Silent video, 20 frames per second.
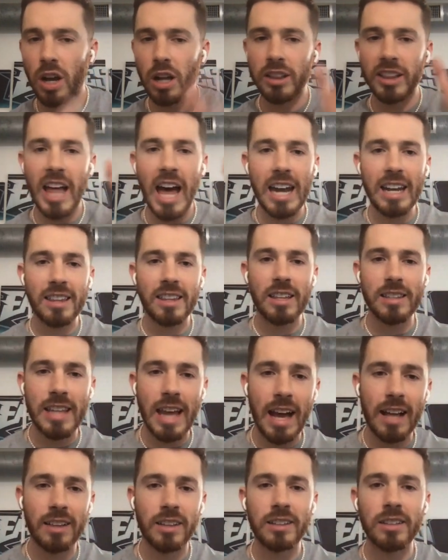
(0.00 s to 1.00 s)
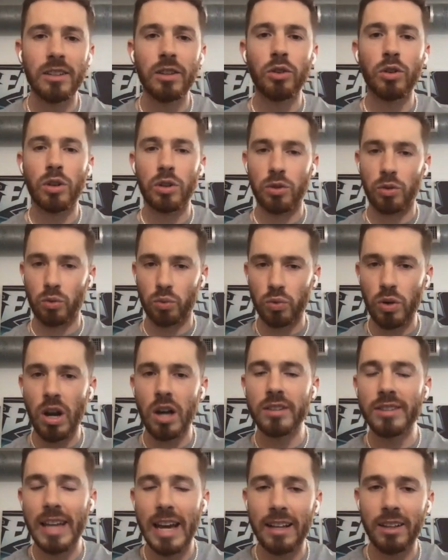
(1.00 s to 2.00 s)
A lot of the talent and the
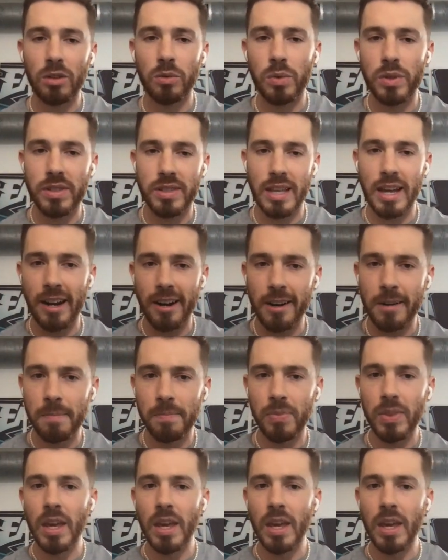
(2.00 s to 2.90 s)
raw talent was there.